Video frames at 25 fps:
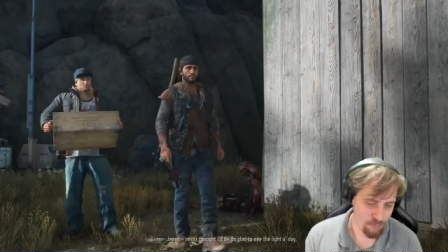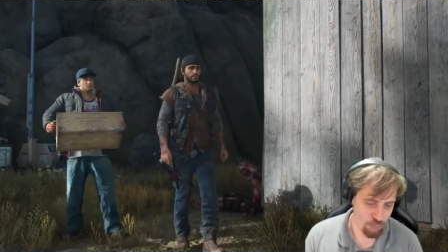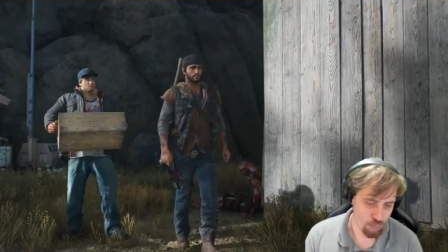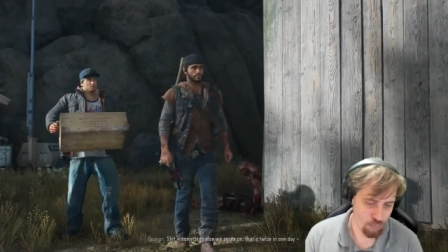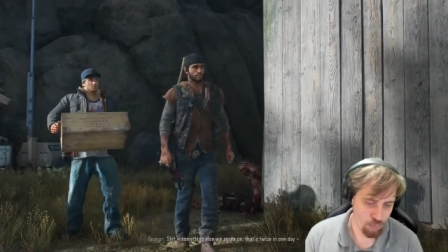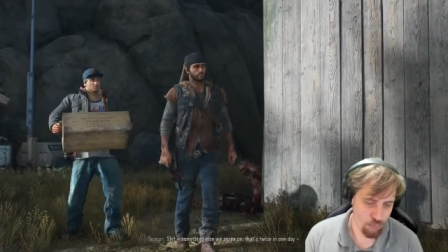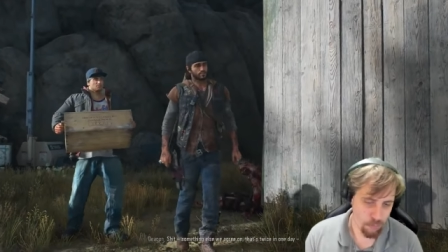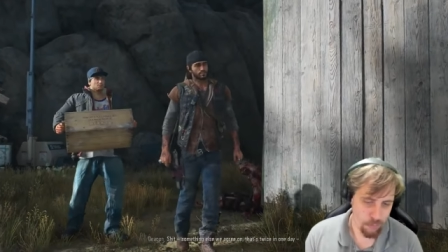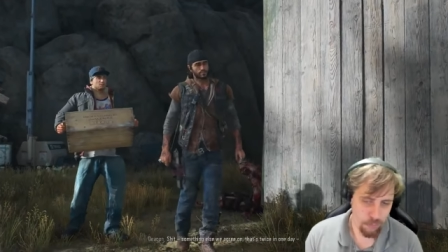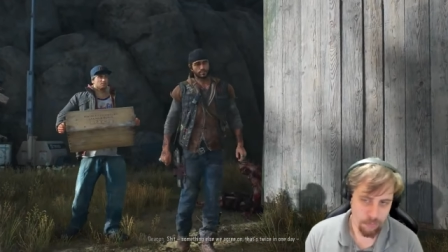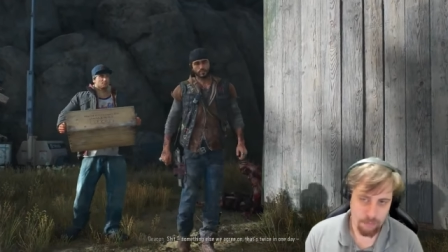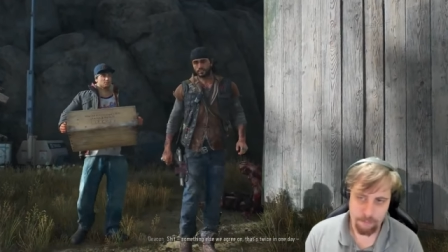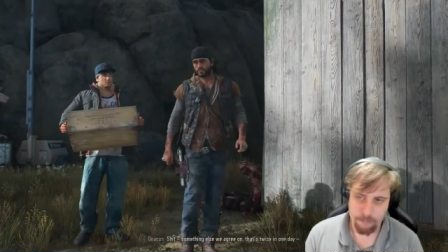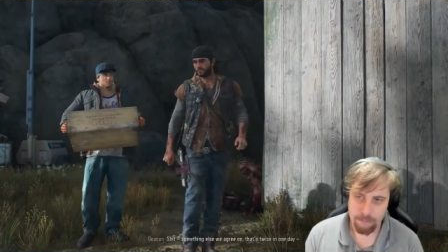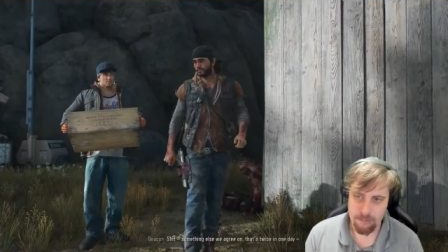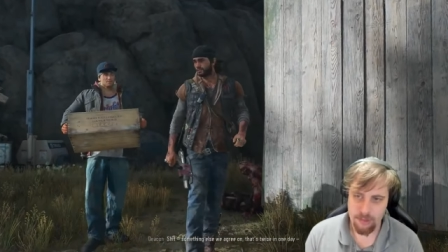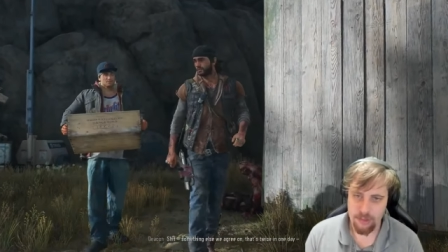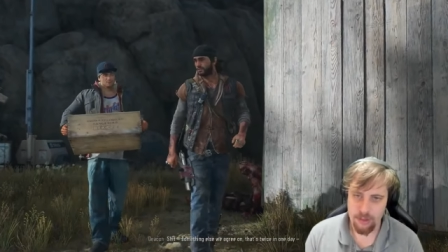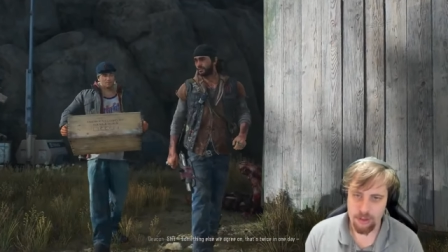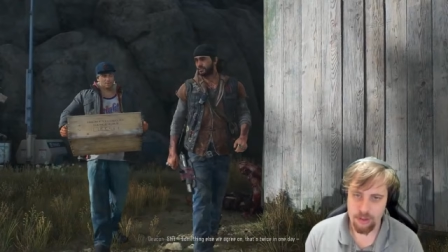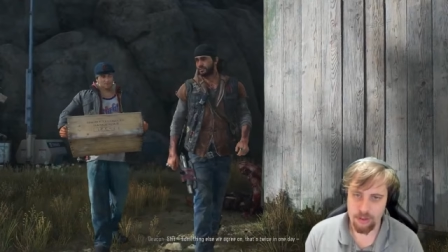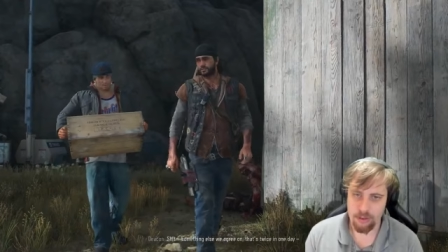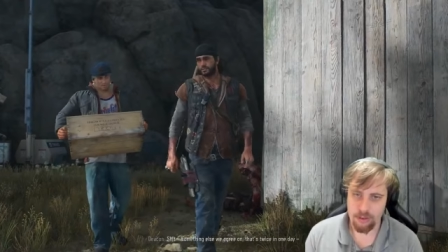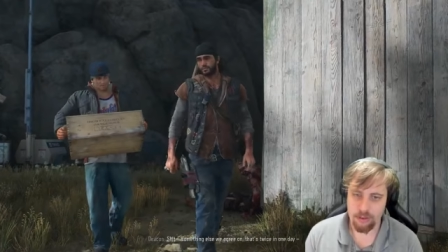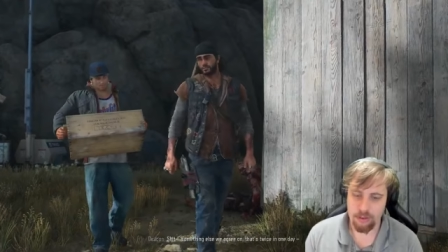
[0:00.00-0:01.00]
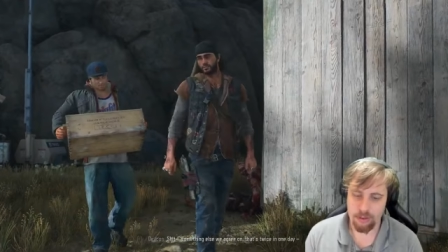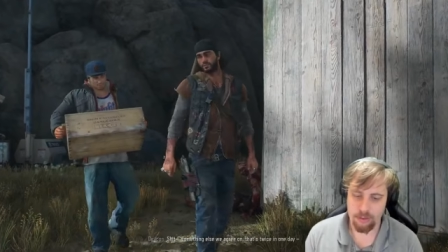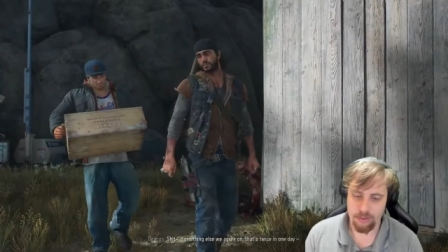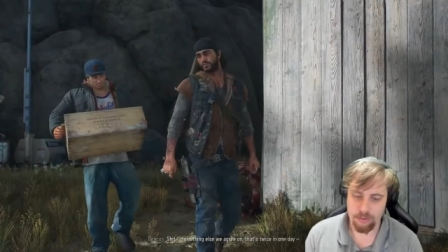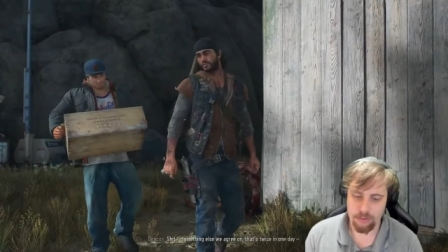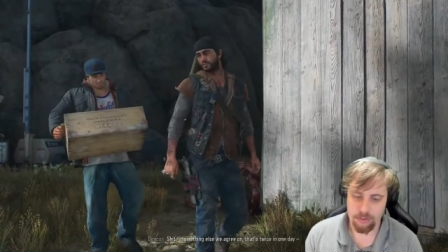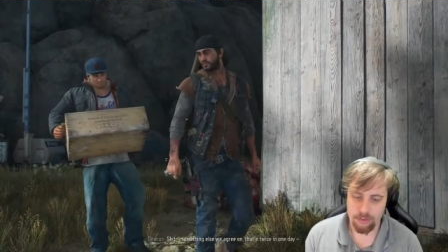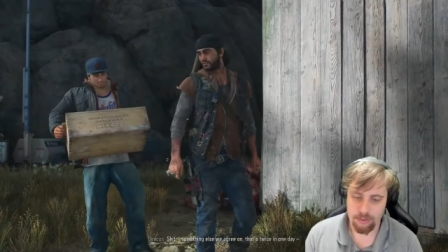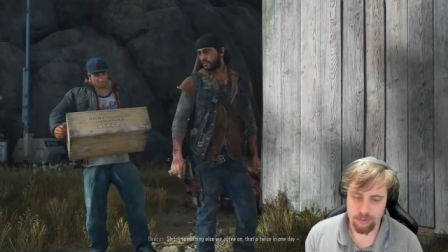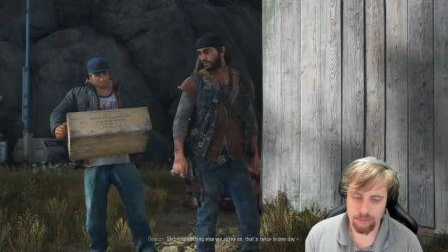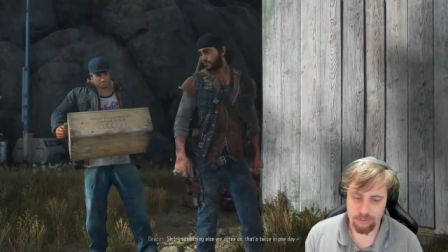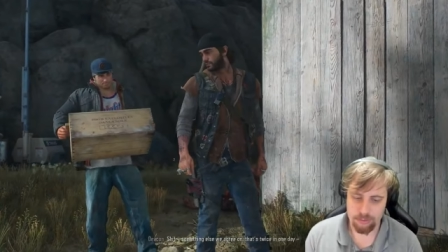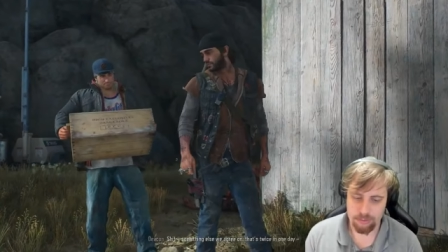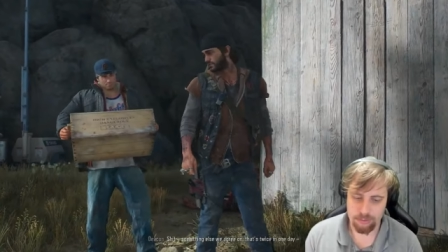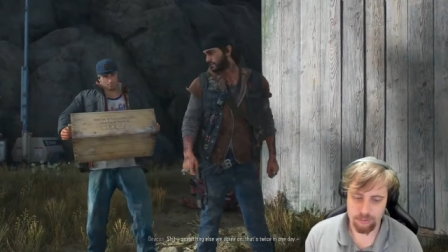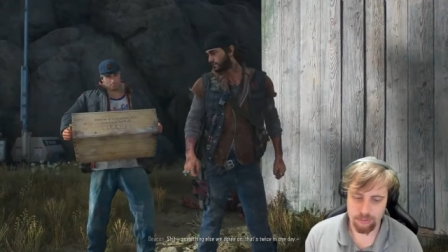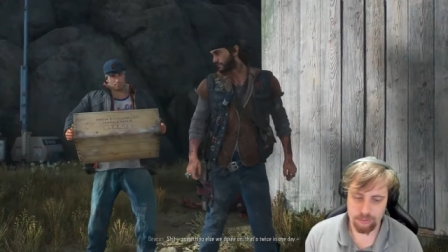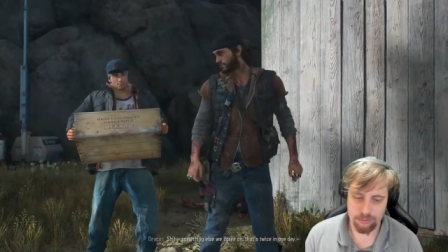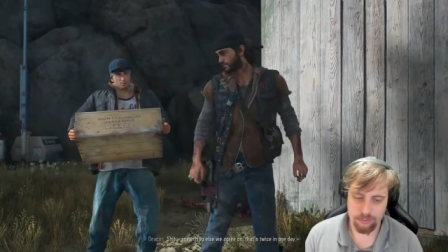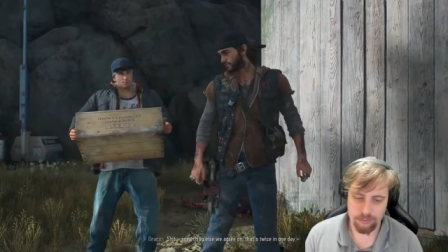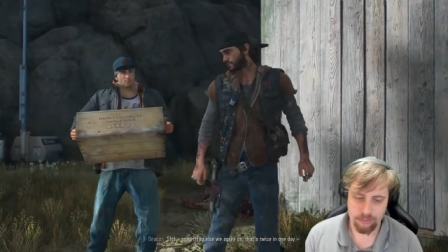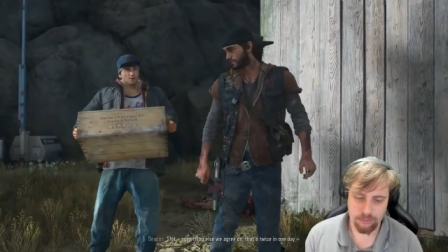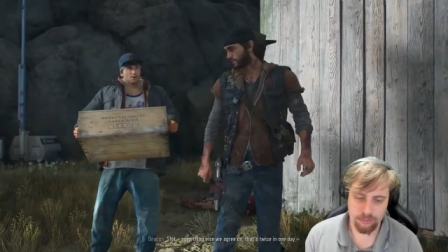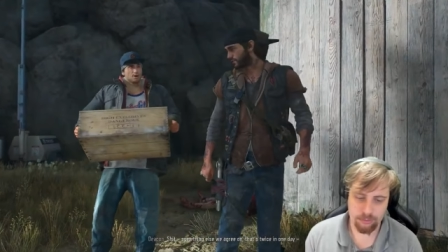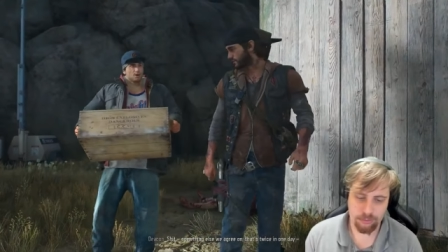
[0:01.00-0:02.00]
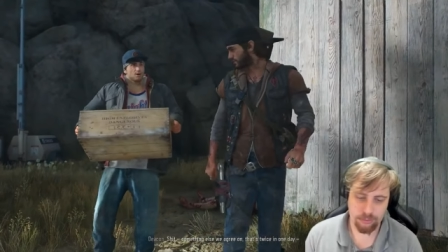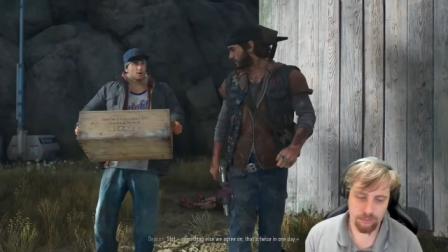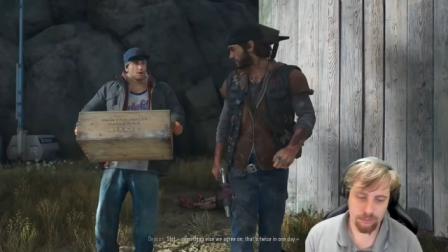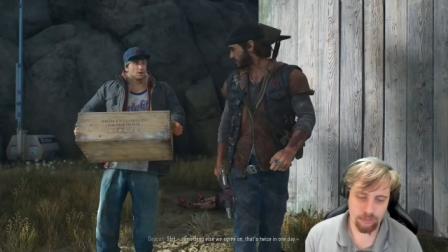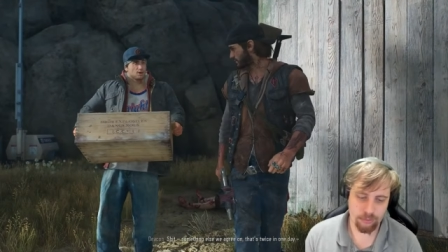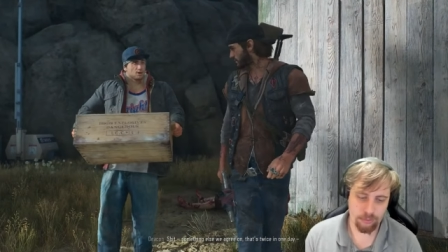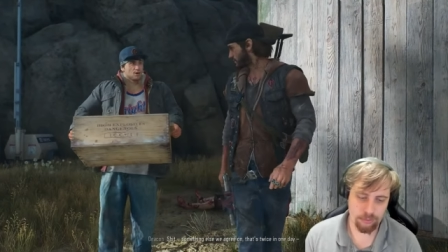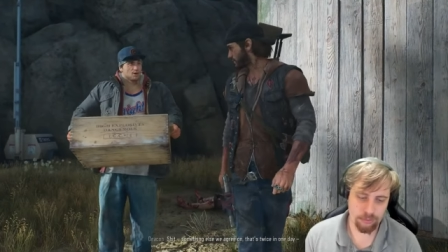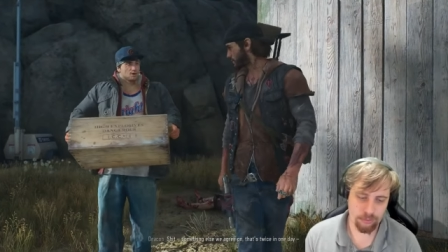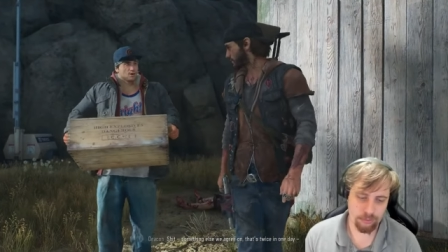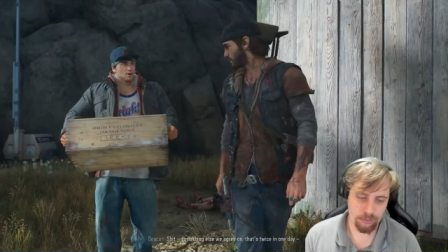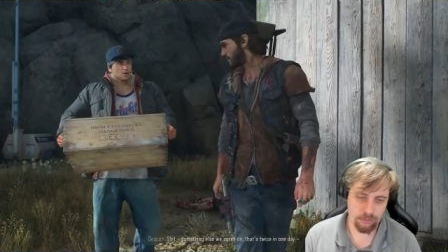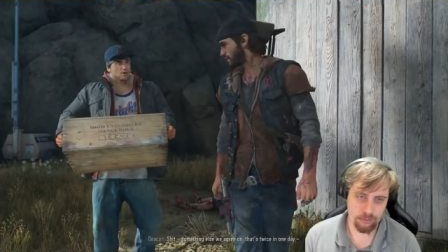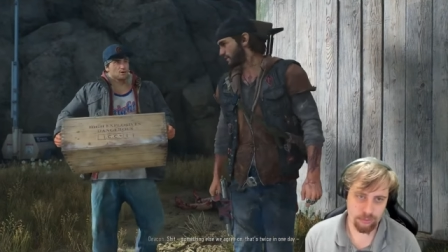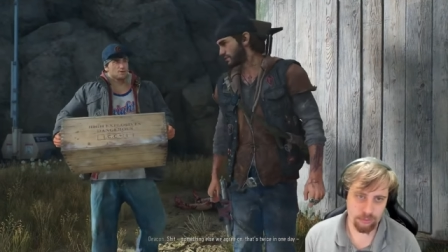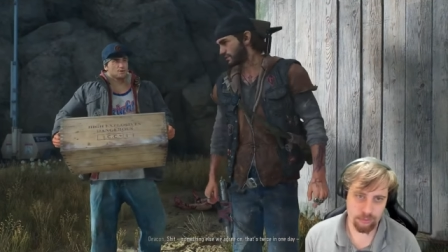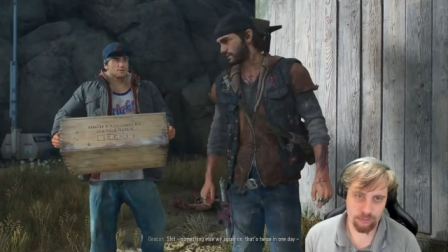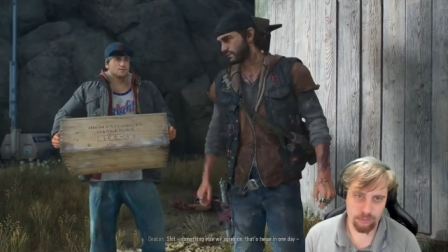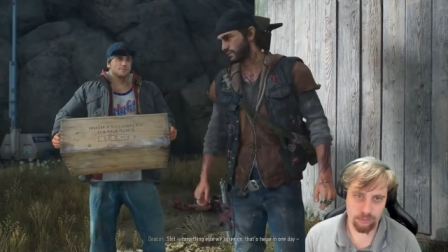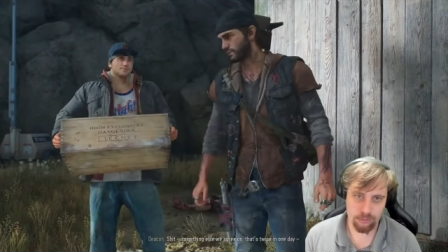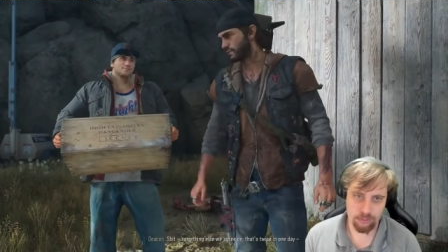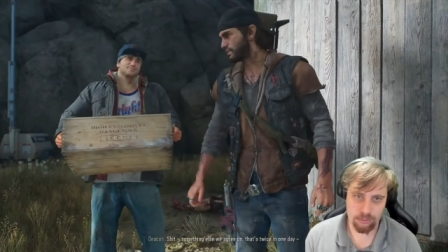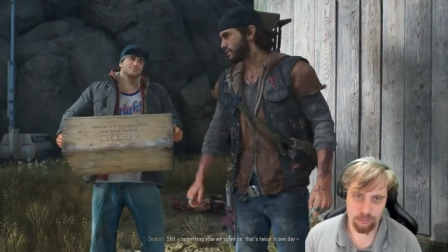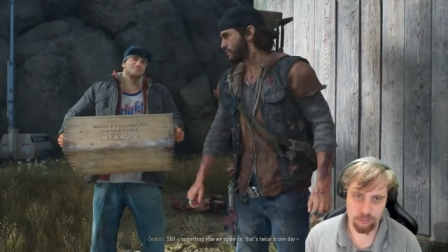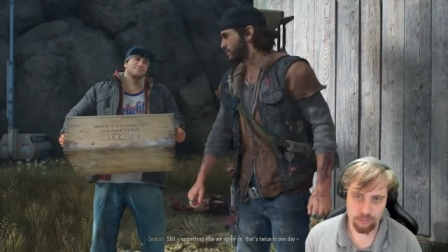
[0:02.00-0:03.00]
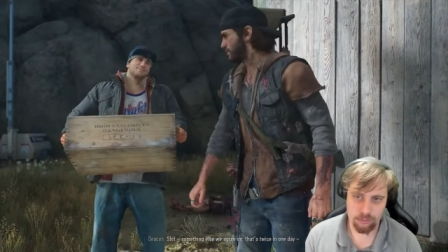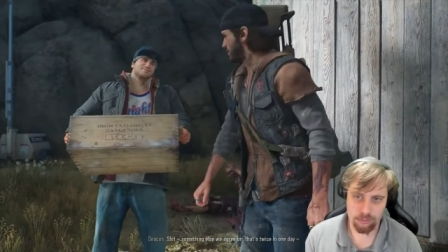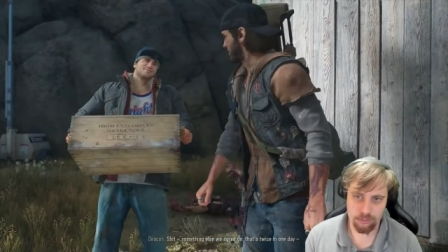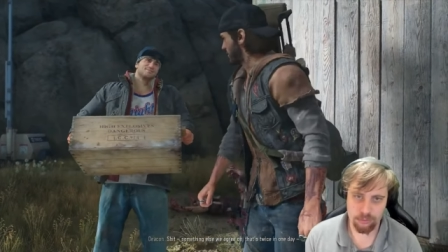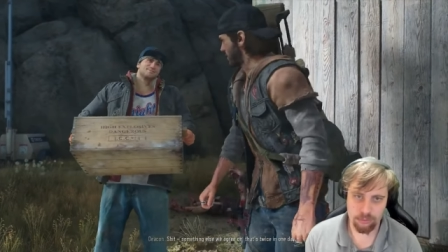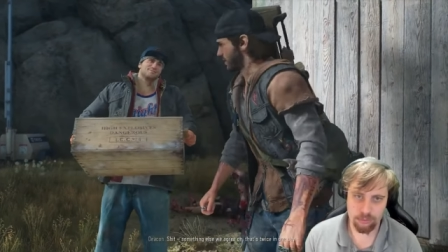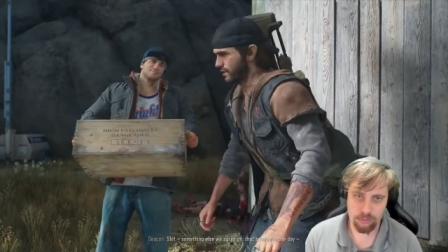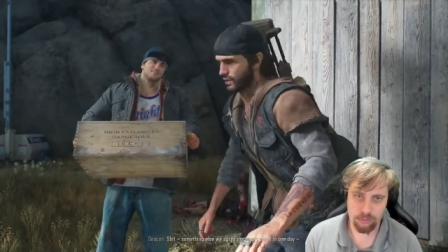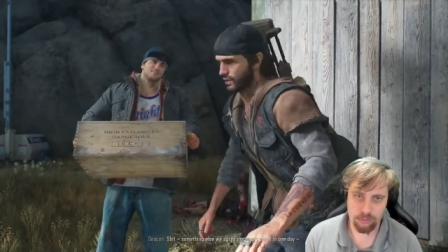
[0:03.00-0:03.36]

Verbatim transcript: Shit, something else we agree on. That's twice in one day.